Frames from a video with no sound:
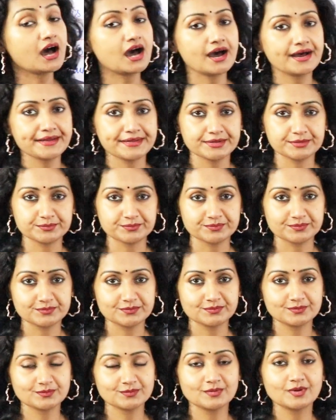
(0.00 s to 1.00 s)
I am.
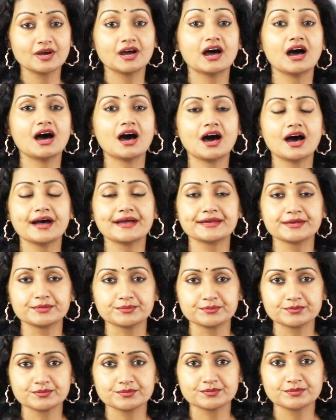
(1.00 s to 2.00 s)
I
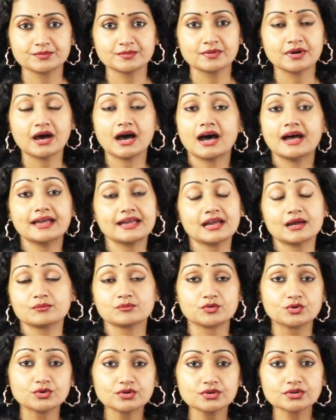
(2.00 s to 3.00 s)
am. I
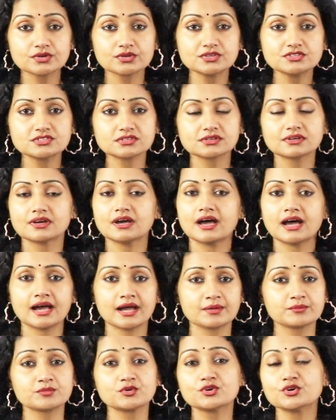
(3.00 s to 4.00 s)
am good.
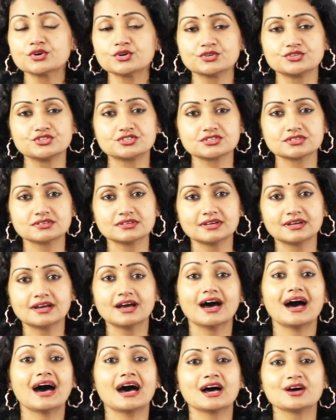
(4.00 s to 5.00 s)
I'm good.
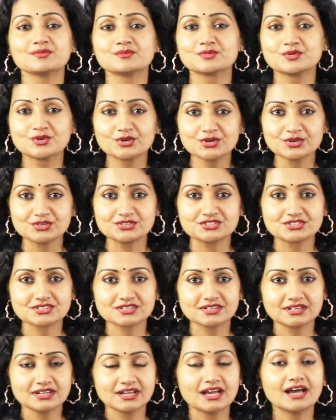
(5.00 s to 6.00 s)
I'm good.
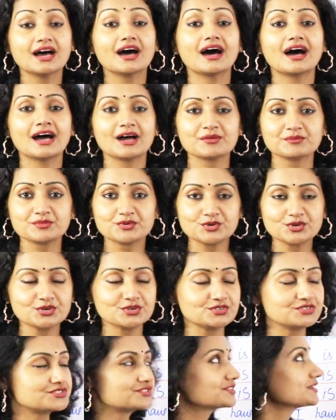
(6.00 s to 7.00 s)
I'm
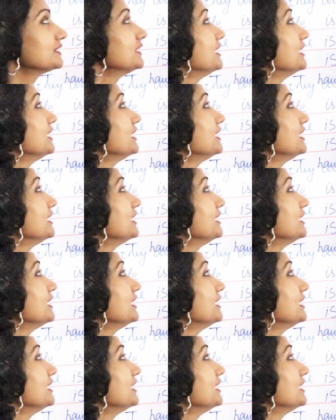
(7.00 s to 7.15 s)
good.